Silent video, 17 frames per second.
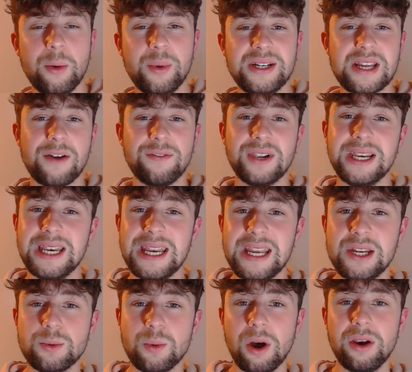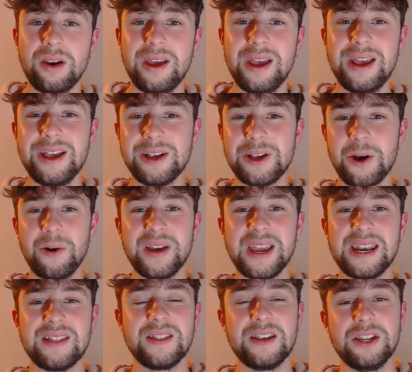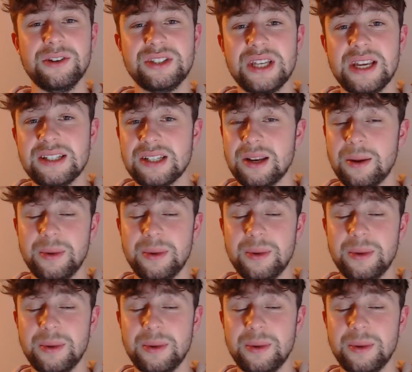We definitely need one going into the new season.